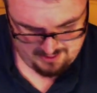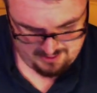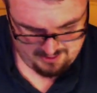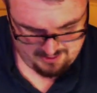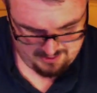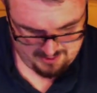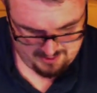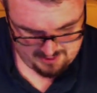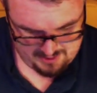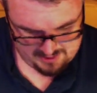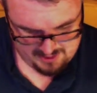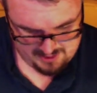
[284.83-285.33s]

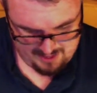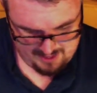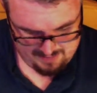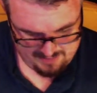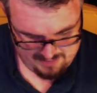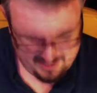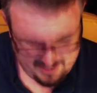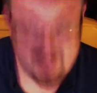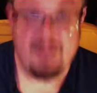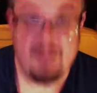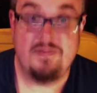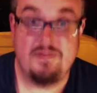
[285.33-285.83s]
this, I'm
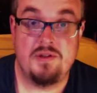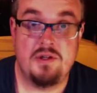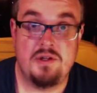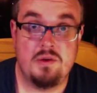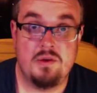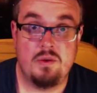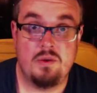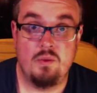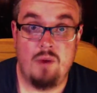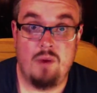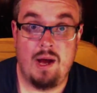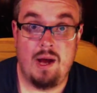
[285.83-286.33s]
not even sure
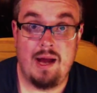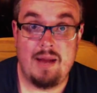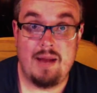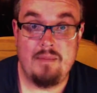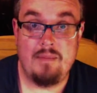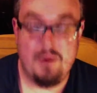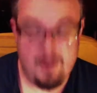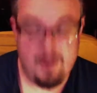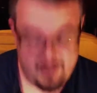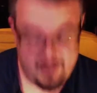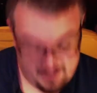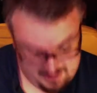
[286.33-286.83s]
why I
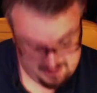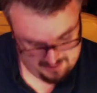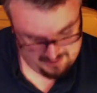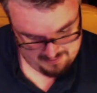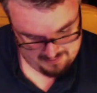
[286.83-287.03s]
bought it.